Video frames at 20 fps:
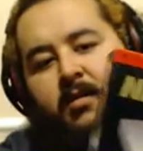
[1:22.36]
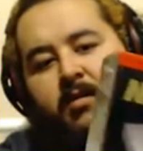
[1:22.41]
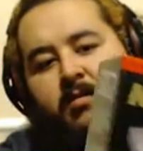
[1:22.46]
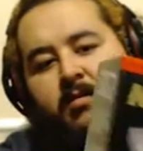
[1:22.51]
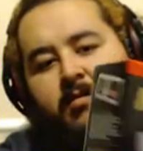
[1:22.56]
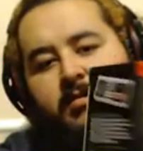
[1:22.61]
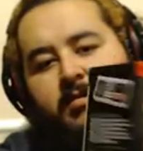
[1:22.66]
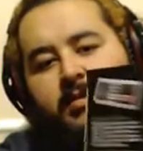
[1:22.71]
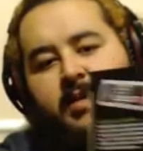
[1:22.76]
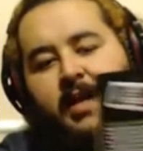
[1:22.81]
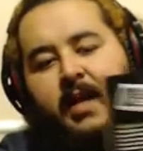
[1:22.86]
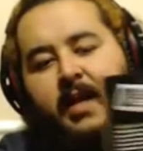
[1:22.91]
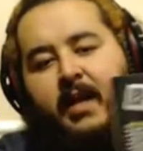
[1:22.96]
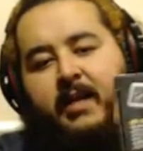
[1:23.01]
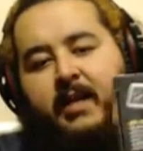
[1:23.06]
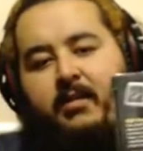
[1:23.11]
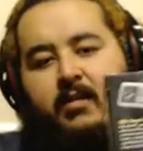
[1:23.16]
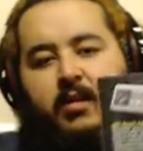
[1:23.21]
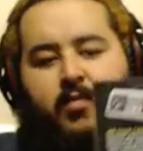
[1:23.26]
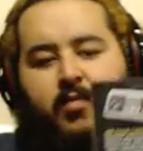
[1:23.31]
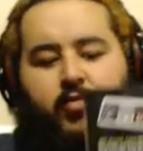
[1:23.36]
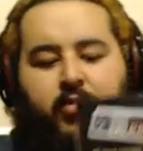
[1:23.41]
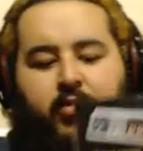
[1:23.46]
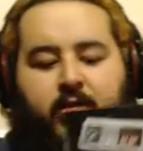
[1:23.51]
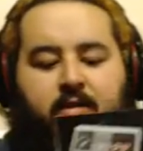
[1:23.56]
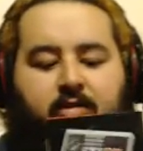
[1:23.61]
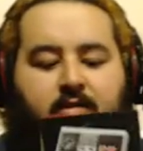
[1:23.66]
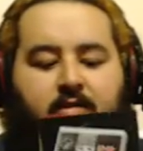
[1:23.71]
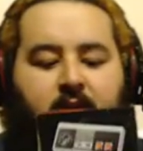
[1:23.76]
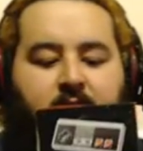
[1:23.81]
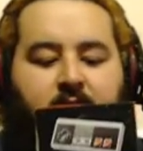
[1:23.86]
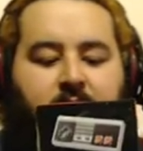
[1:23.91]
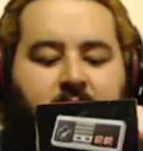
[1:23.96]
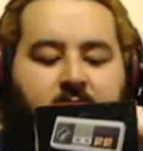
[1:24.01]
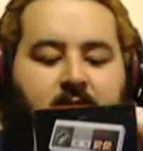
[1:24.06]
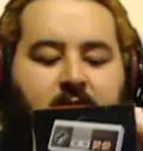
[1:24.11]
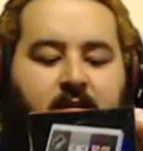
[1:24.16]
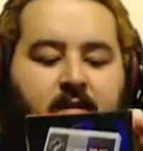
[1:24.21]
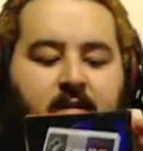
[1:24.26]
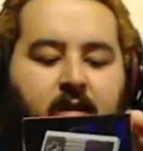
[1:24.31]
This side has a couple of instructions
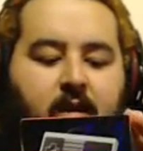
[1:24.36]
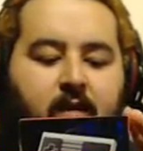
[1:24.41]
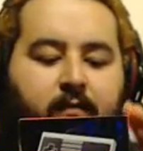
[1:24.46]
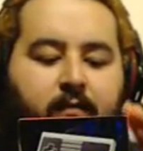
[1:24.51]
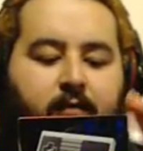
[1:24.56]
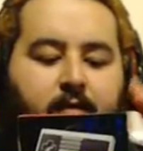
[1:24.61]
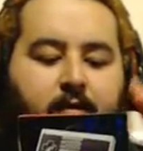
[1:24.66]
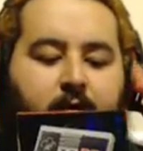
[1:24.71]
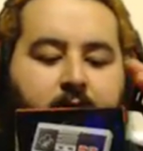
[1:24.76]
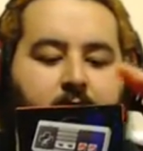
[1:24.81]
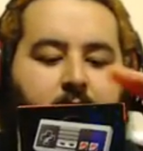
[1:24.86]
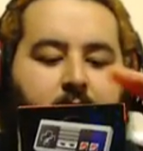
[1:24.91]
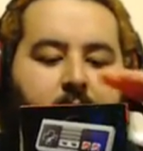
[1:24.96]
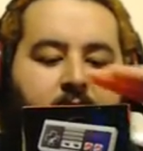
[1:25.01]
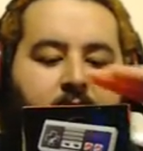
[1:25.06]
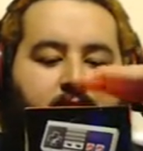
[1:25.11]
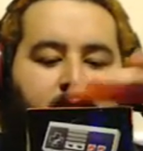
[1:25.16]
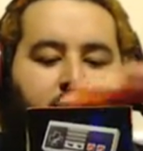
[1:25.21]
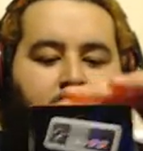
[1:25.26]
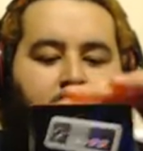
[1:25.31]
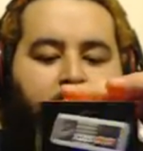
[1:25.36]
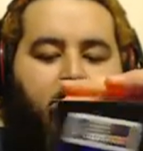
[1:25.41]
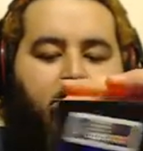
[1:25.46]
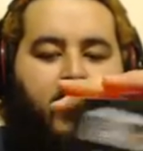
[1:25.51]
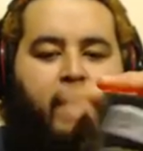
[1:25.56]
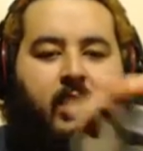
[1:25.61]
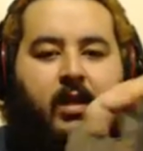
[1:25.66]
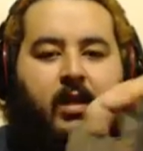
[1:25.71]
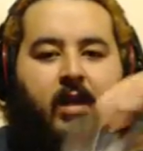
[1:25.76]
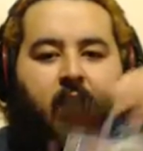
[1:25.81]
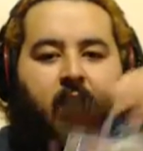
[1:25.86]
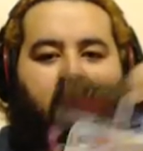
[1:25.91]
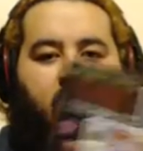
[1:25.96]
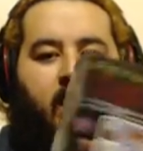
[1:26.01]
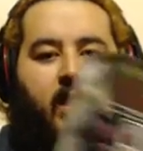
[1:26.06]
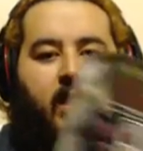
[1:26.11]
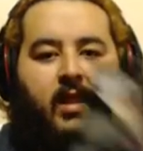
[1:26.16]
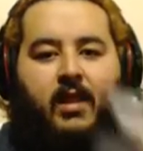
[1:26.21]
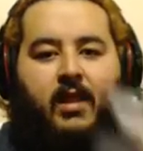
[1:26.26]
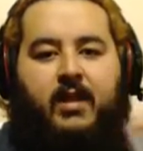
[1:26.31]
and stuff or information about it.
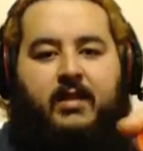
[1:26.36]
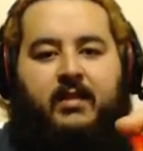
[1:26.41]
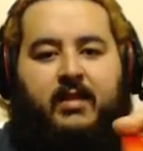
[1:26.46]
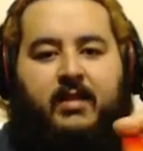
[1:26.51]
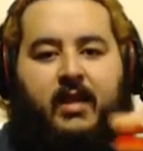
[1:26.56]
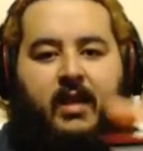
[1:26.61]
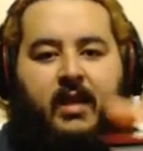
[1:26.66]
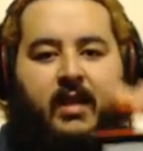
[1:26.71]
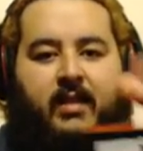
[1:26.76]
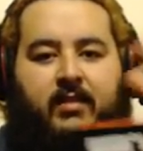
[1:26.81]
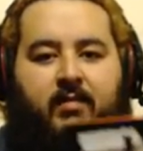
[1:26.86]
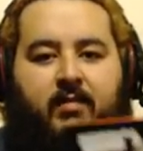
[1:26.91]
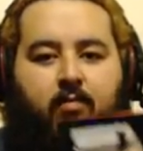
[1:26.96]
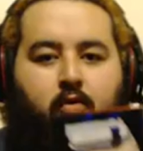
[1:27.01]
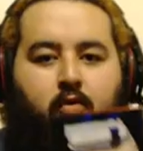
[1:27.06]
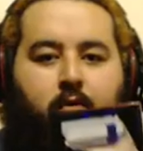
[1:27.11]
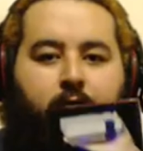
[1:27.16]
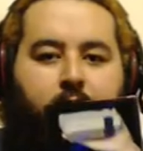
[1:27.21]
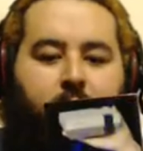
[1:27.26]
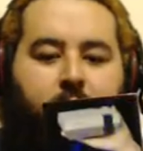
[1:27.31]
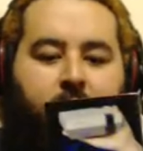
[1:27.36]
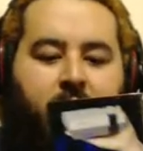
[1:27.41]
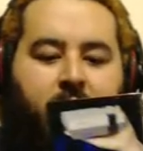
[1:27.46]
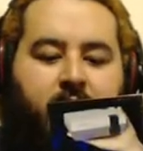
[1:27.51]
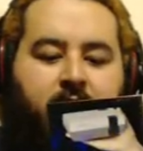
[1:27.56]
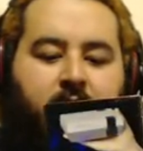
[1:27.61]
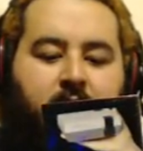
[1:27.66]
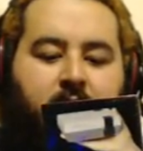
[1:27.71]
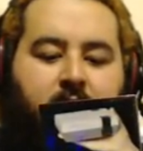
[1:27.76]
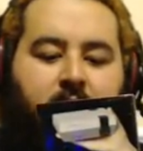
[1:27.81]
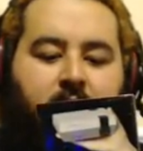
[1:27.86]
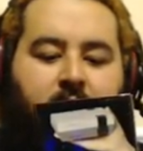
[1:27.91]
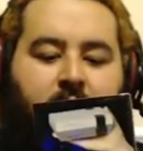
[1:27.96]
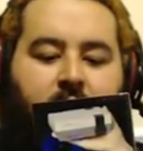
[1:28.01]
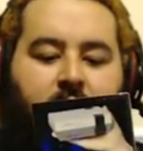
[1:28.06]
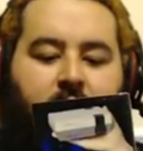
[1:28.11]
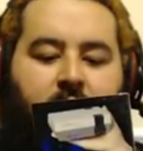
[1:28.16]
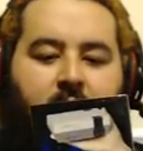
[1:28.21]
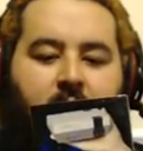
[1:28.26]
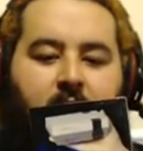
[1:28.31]
This side has some more information.
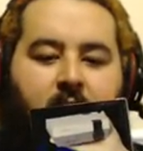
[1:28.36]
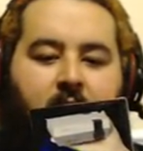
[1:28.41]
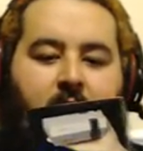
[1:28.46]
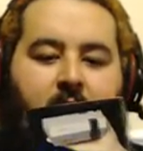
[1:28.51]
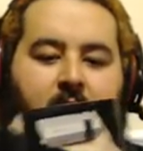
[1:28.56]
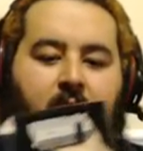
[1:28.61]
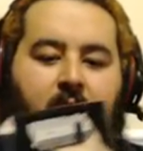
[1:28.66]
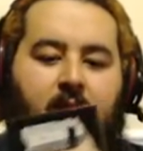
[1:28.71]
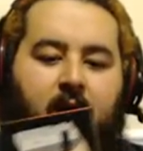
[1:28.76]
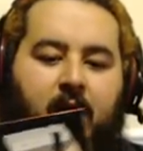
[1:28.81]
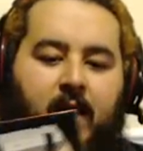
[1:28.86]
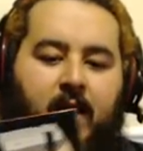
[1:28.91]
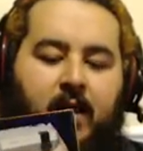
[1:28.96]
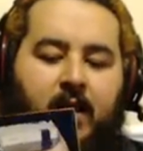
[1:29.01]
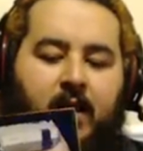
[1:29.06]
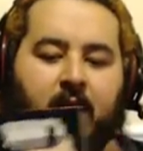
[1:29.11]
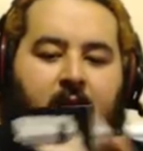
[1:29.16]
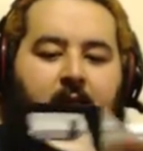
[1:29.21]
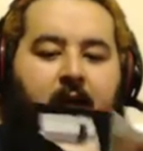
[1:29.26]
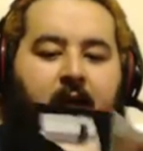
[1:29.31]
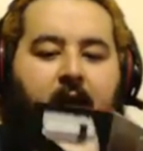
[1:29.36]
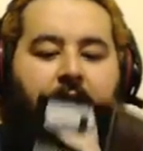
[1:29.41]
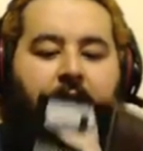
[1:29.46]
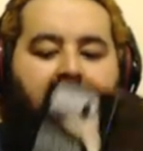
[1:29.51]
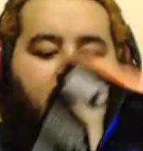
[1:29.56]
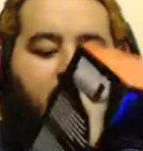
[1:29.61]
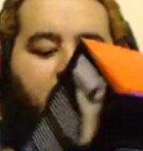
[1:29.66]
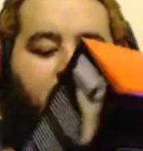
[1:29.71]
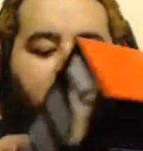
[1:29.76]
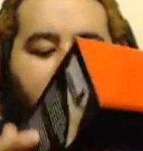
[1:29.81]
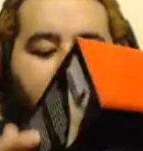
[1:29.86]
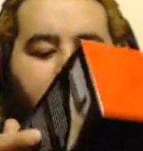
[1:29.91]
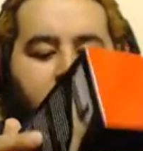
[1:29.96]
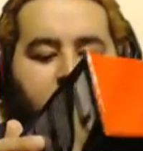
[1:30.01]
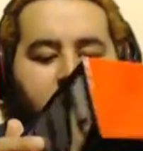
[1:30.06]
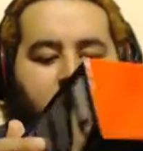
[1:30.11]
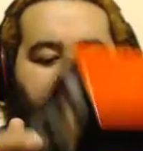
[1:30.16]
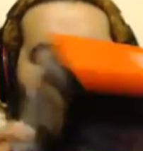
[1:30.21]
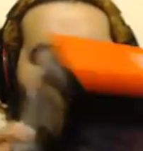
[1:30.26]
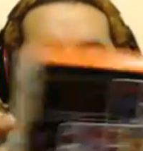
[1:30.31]
And then
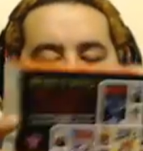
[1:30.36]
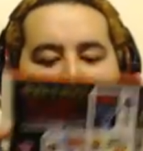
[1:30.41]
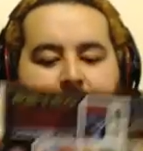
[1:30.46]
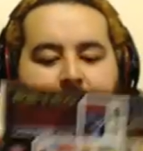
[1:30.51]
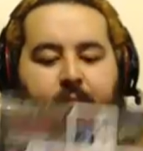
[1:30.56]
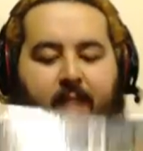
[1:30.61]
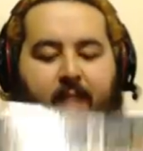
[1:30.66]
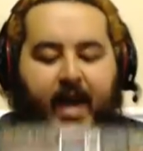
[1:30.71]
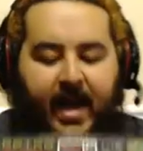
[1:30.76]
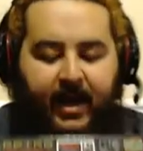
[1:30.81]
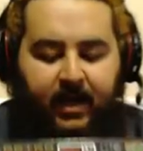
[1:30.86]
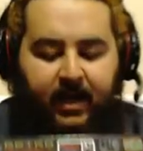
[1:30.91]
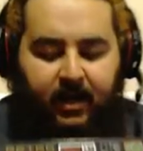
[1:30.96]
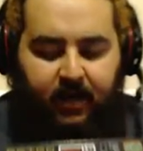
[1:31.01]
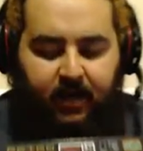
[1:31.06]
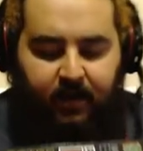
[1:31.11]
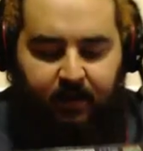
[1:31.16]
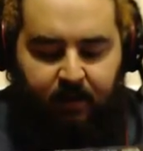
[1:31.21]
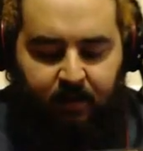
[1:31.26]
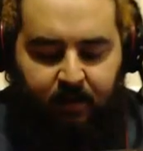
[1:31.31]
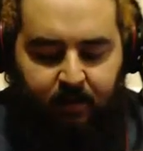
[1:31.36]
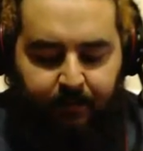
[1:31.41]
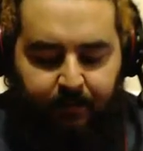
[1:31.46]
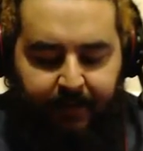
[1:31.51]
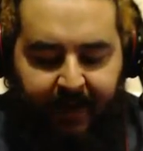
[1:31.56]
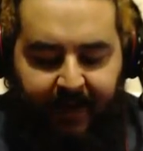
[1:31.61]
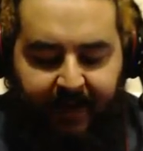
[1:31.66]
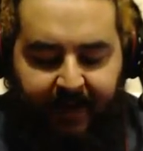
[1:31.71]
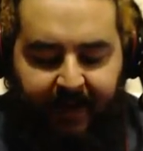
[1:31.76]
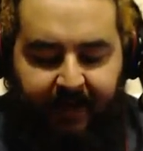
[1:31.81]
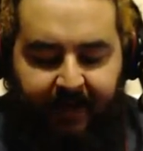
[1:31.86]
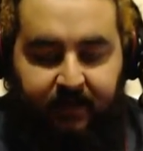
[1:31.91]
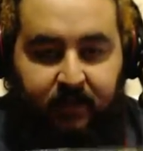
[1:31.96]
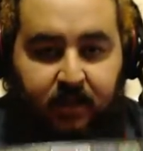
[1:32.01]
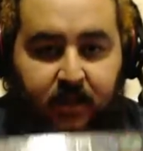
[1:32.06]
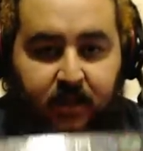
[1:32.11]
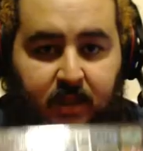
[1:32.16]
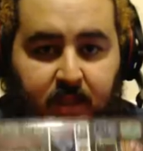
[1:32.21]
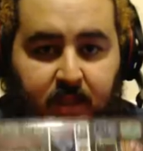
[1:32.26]
the back. The back has a